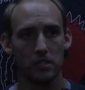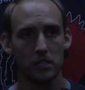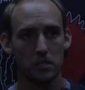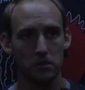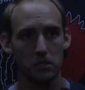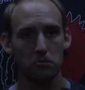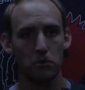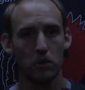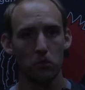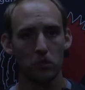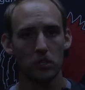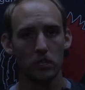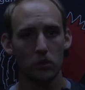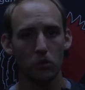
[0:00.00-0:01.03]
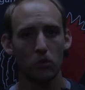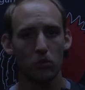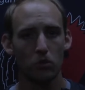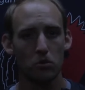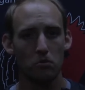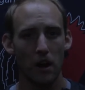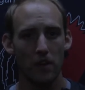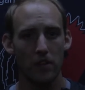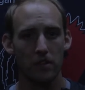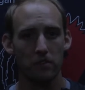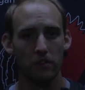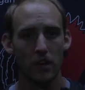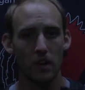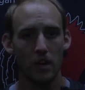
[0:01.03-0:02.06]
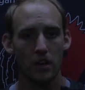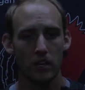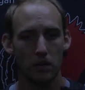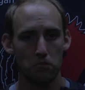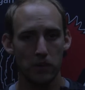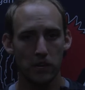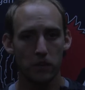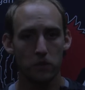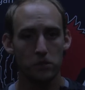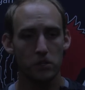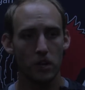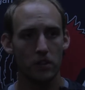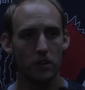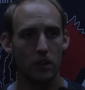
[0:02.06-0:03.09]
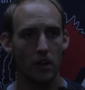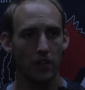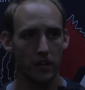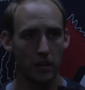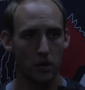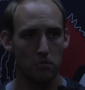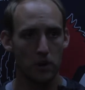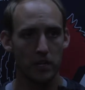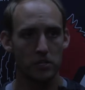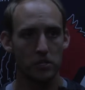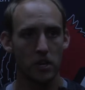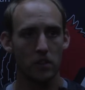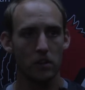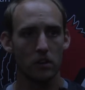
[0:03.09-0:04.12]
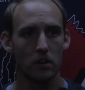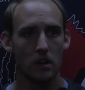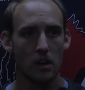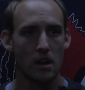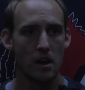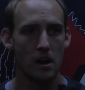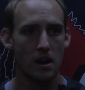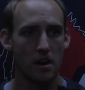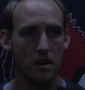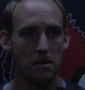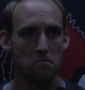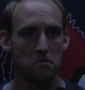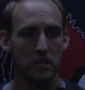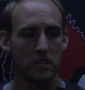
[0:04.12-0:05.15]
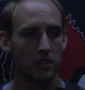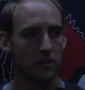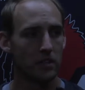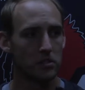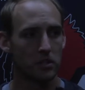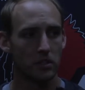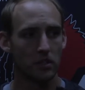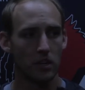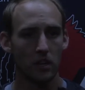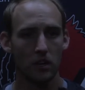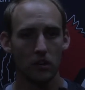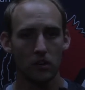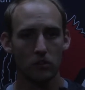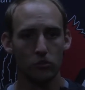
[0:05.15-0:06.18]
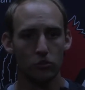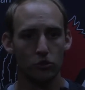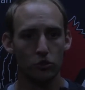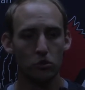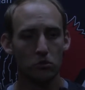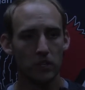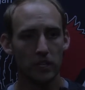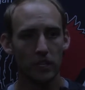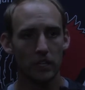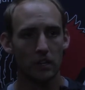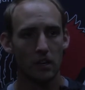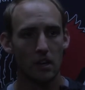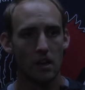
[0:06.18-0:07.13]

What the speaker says: It's been a really cool group, how they've committed to each other, how they care about each other, and the things that they're doing